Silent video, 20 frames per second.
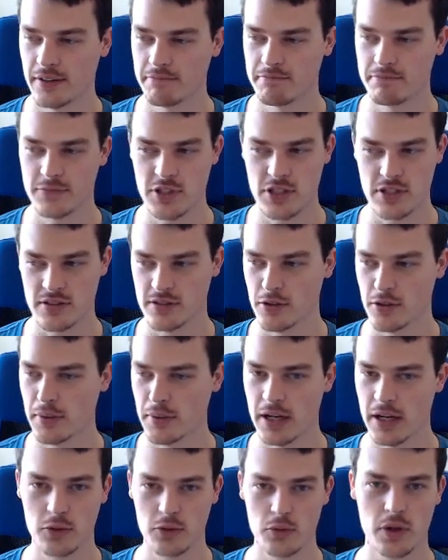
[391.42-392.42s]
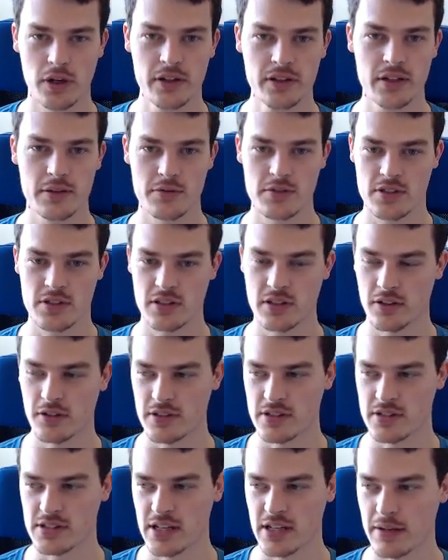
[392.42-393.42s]
just no matter what, I'm just going to go
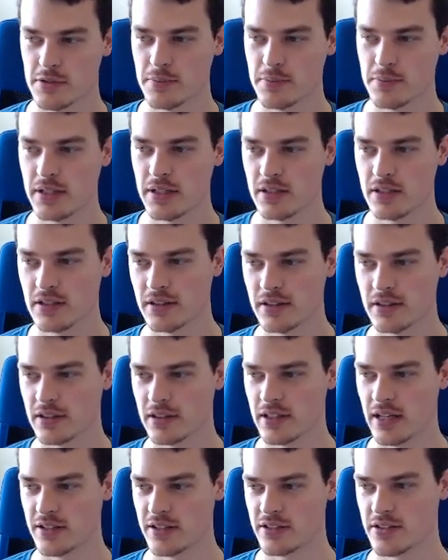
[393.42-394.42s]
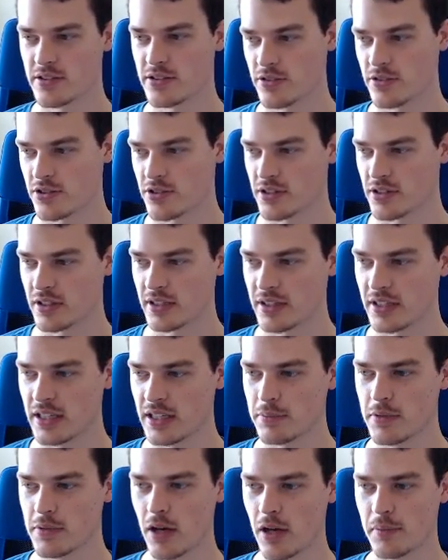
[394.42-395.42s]
the same speed and the dashes are just going to
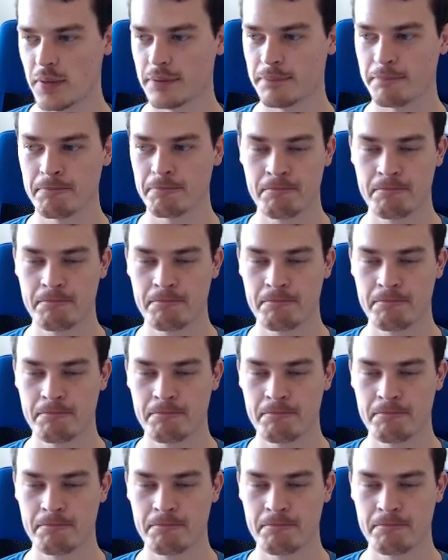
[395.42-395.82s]
keep coming.